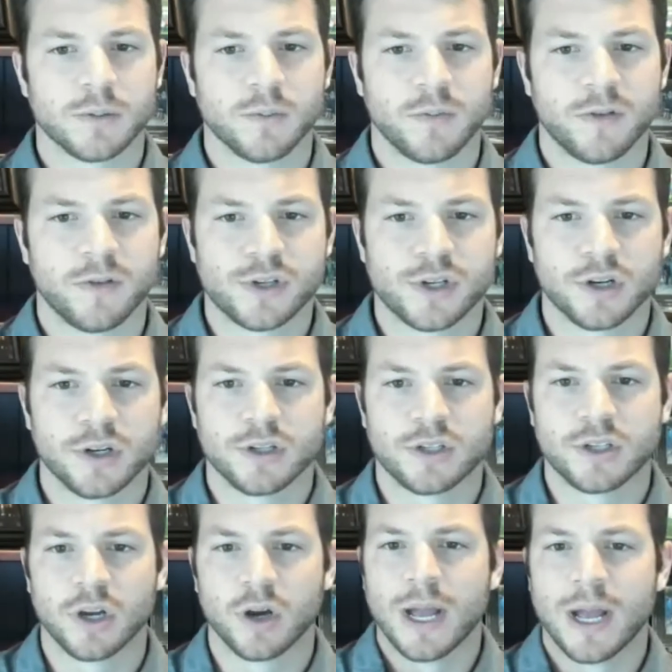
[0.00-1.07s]
for sure.
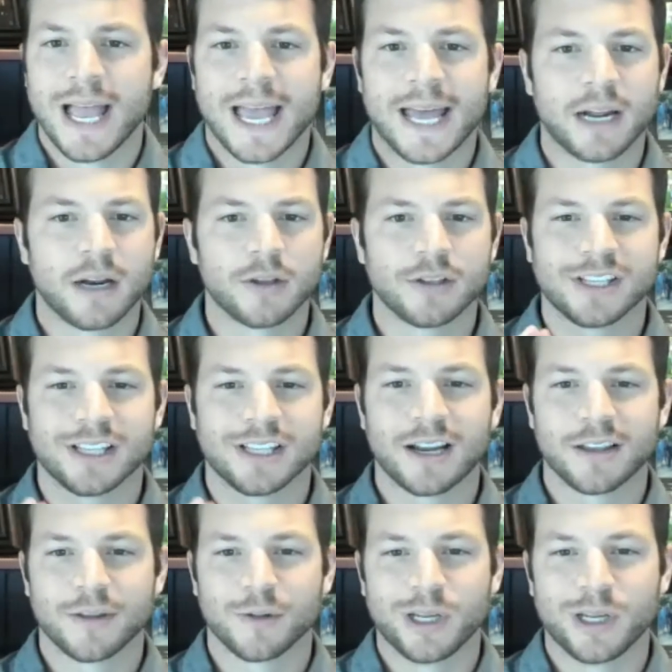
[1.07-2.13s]
So, and I know there's a lot
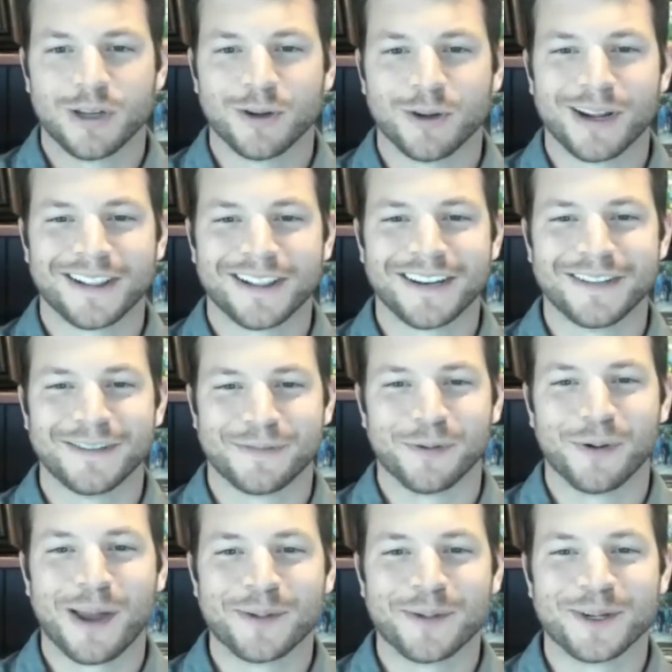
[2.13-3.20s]
of, we can go down a lot of different
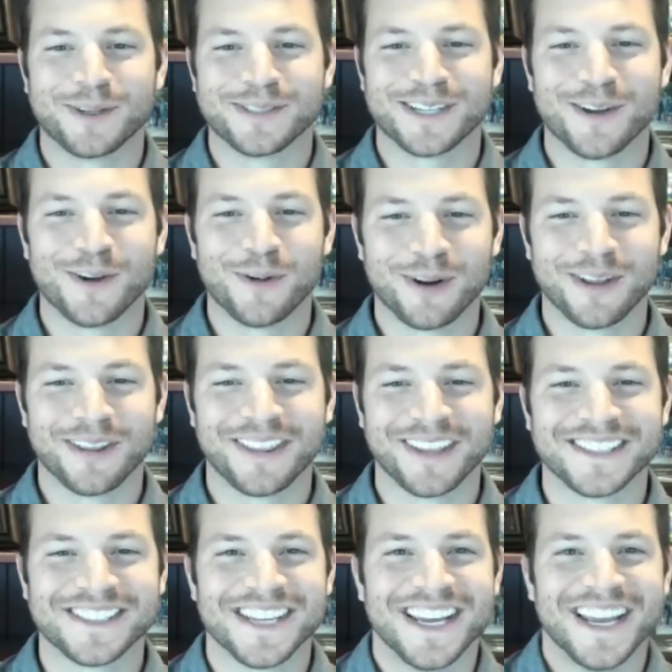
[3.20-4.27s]
rabbit holes. I know one of the
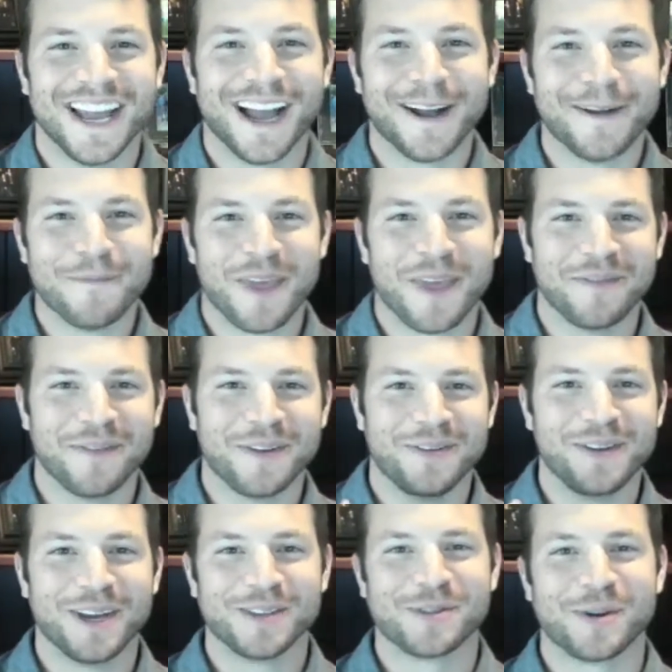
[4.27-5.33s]
things, if
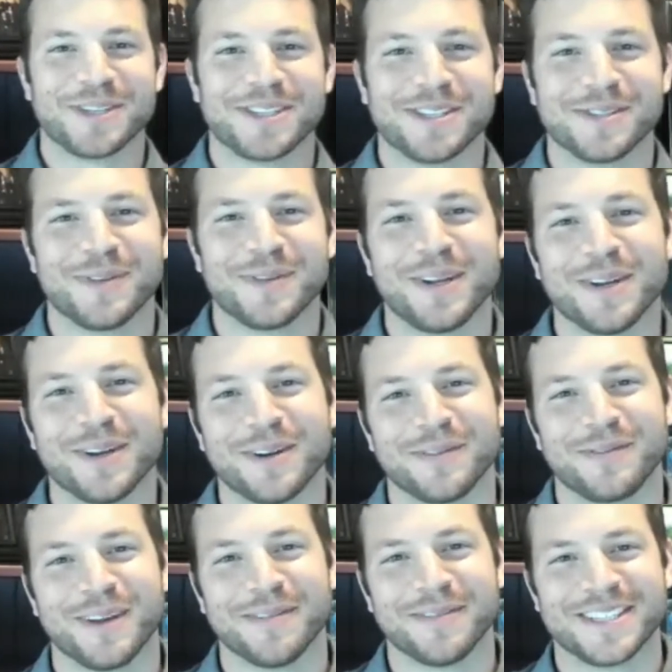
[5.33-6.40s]
you guys watching this video, if
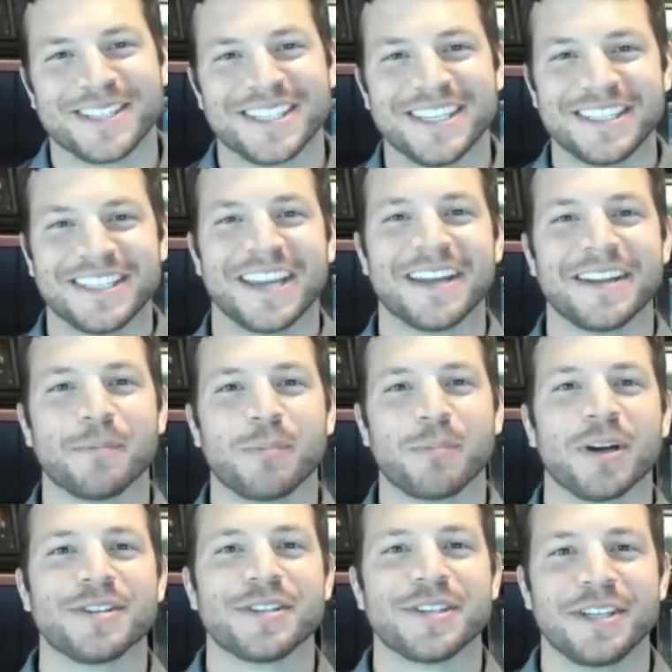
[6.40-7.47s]
you haven't seen Dan in
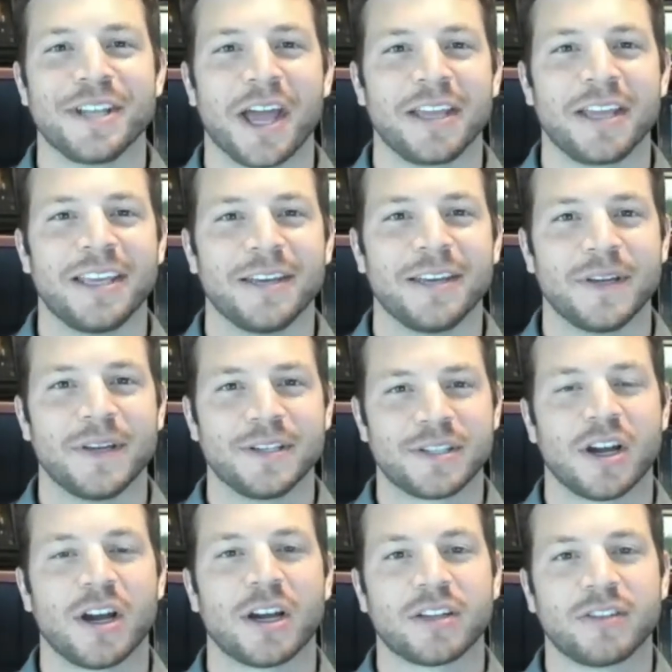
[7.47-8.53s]
person give his
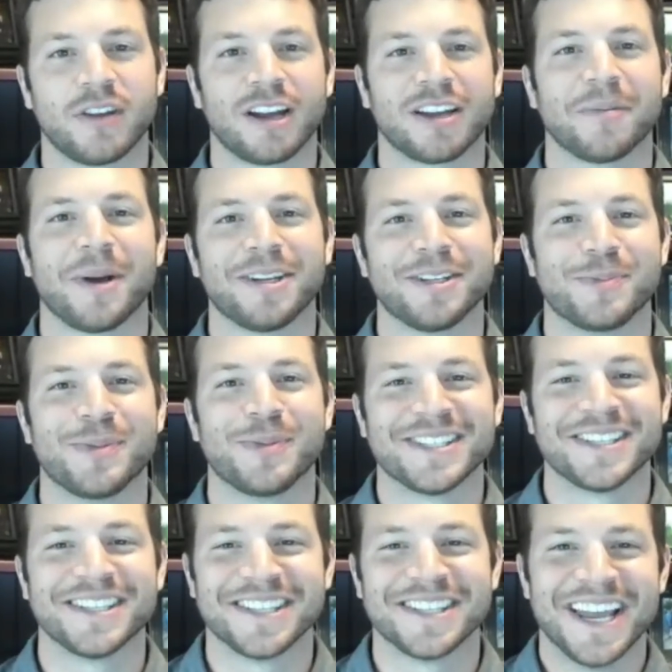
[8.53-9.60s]
talk and talk about his
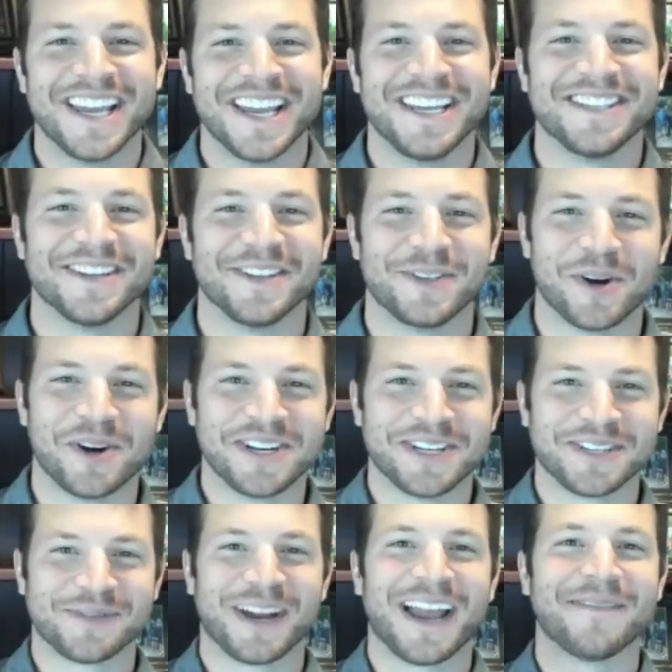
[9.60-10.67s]
business, he's notorious
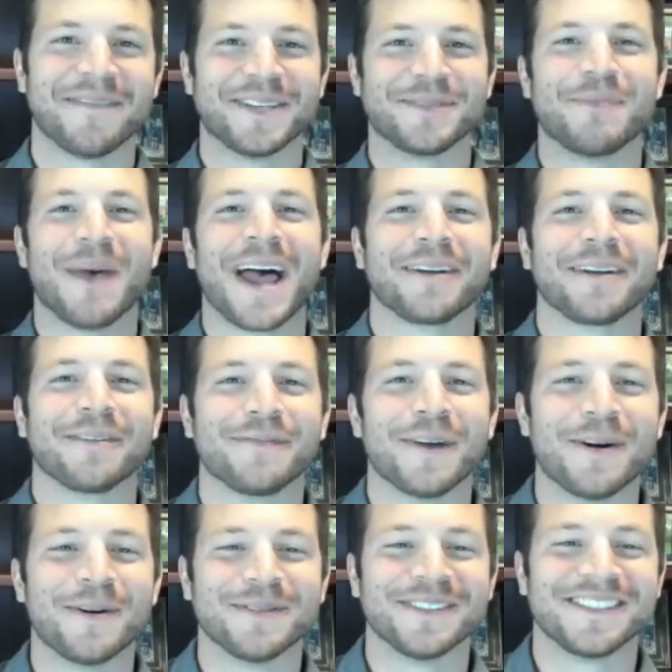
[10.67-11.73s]
for having his bag of
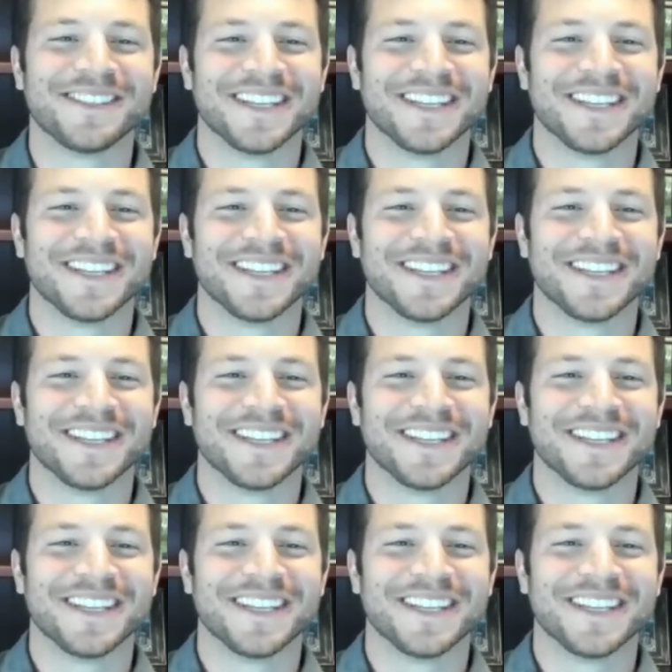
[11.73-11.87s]
phones,